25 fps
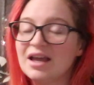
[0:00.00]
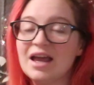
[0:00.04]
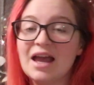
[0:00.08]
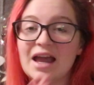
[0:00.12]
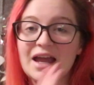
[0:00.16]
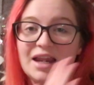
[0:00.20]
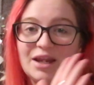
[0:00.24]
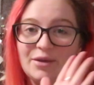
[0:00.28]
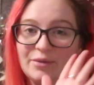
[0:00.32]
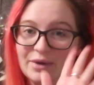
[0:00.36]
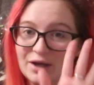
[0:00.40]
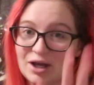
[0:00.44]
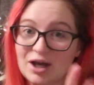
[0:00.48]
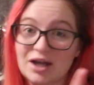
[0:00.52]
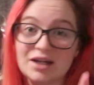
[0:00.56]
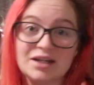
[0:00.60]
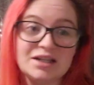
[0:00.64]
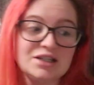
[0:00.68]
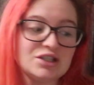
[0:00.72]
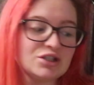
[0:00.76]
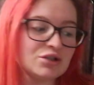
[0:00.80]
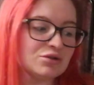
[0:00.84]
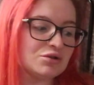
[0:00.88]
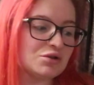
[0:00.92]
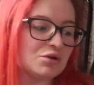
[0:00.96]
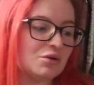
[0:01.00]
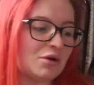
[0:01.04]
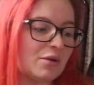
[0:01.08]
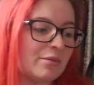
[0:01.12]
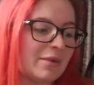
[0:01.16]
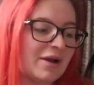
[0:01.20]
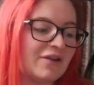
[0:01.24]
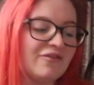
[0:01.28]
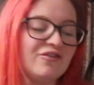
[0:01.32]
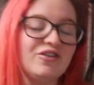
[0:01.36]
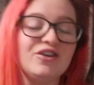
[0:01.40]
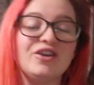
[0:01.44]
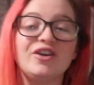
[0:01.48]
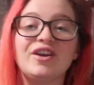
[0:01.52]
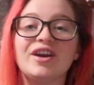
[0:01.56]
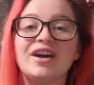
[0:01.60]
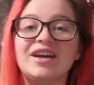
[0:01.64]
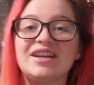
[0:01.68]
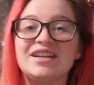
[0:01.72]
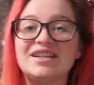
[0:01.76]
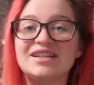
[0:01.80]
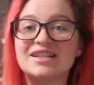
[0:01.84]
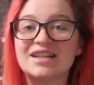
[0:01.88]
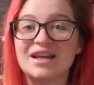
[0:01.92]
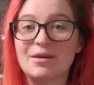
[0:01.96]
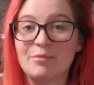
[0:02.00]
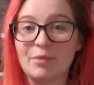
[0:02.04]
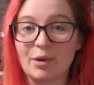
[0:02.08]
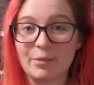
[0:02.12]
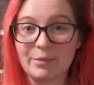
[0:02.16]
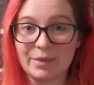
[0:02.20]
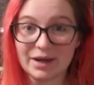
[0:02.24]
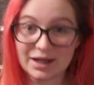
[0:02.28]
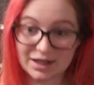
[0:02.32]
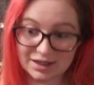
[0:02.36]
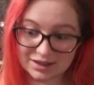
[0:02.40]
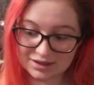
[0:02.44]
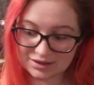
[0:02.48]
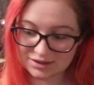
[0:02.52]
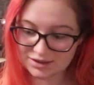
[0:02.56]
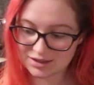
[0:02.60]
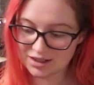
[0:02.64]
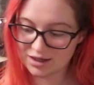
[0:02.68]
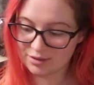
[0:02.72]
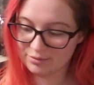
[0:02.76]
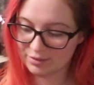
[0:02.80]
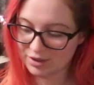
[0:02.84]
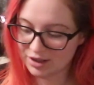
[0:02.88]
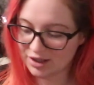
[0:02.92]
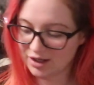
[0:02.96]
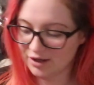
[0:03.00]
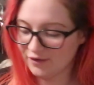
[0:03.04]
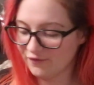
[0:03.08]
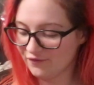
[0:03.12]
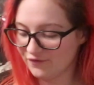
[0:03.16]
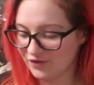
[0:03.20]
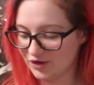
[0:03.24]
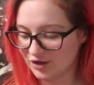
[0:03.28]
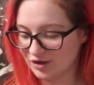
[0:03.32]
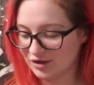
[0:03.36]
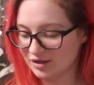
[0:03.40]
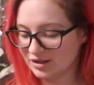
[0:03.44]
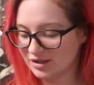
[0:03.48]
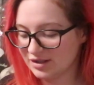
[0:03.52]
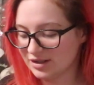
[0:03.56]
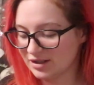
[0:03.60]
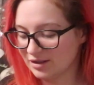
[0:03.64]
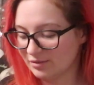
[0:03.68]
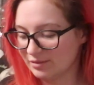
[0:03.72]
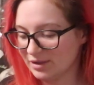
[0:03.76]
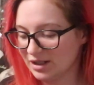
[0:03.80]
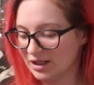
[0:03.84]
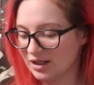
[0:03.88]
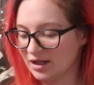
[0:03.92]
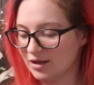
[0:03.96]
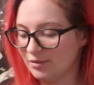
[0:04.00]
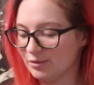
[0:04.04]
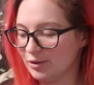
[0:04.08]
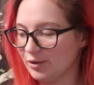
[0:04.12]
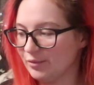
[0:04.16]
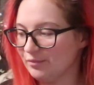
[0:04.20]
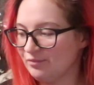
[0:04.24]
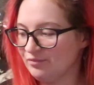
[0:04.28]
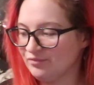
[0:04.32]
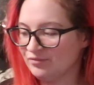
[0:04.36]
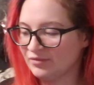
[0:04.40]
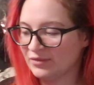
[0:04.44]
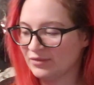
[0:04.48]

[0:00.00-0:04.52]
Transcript: Anyway, I need to stop talking about food. I need to get my Baileys down my neck first. I mean, come on.